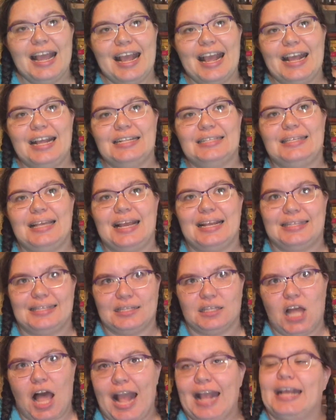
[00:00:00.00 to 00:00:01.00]

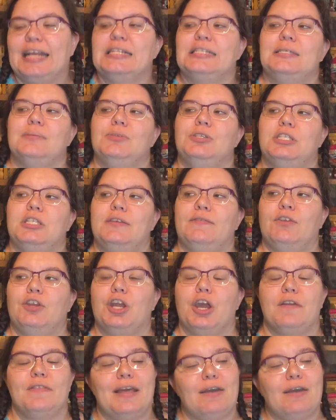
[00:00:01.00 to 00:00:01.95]
it's like it's a music video.